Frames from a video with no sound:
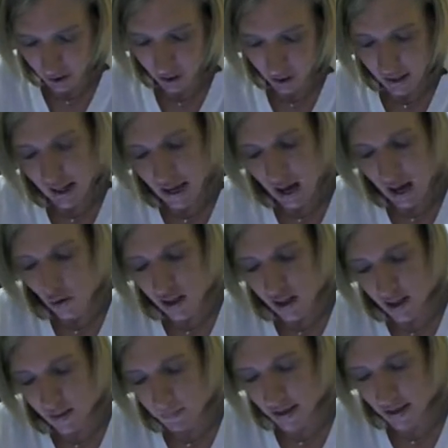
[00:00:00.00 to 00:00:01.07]
A cow can
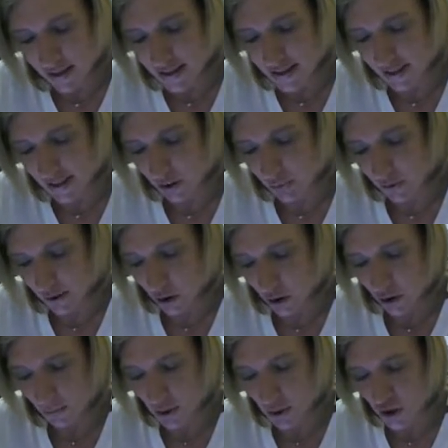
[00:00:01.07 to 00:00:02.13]
get penicillin without
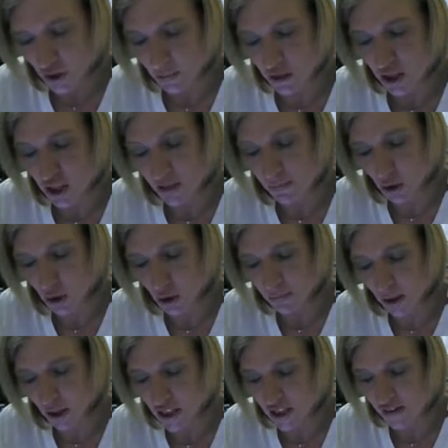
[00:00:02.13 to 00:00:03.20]
a prescription in most
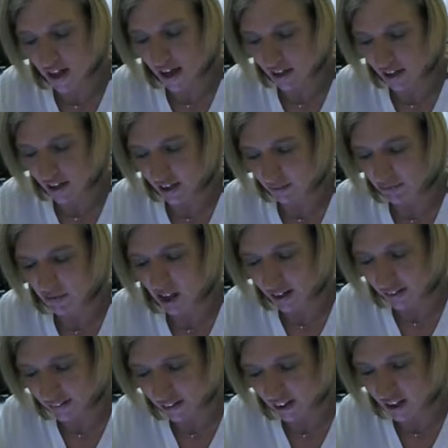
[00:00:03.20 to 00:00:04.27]
parts of Canada,
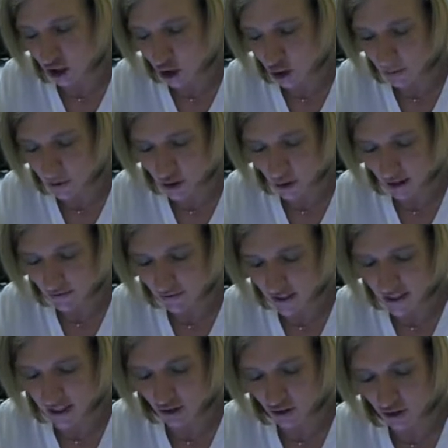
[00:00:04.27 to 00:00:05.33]
unlike humans who have to
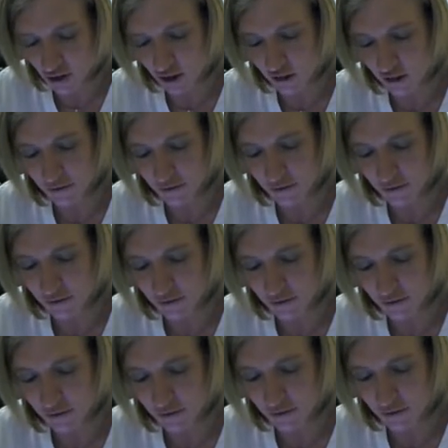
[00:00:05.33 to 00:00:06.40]
see their doctor first.
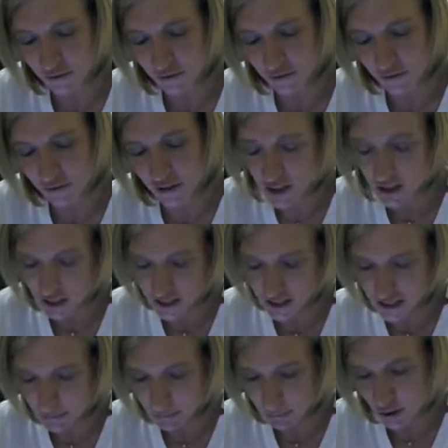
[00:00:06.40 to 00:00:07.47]
Farmers can
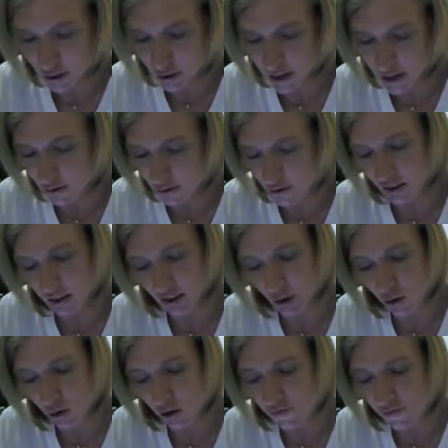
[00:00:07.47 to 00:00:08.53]
simply go down to the
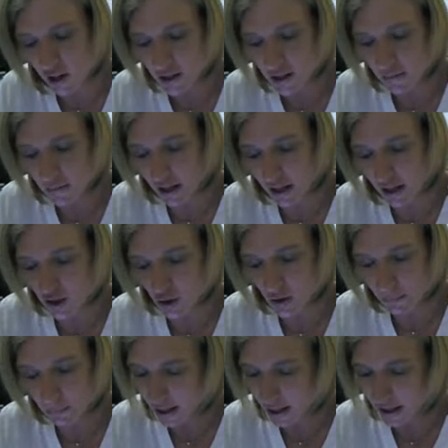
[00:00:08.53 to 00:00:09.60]
local farm supply store
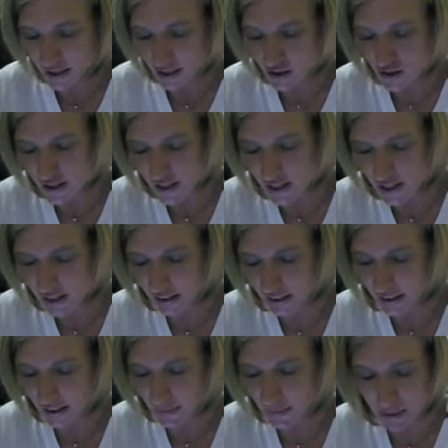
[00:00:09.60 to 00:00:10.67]
and buy
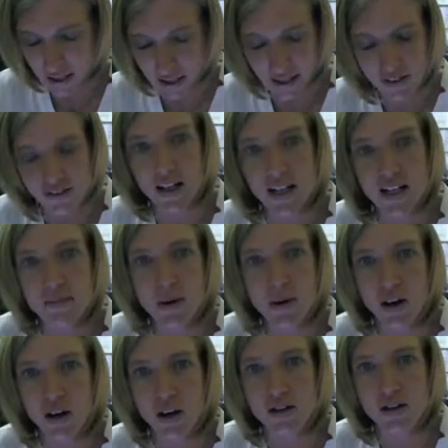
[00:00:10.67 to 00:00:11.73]
tetracycline and many other
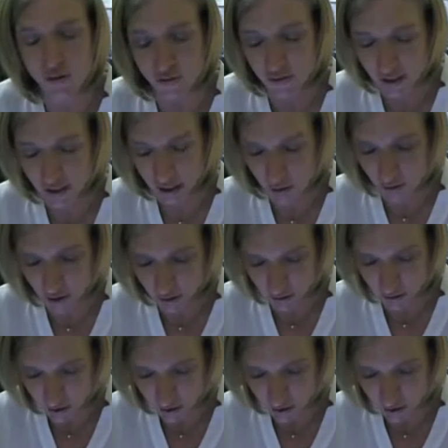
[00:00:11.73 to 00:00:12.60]
antibiotics over the counter.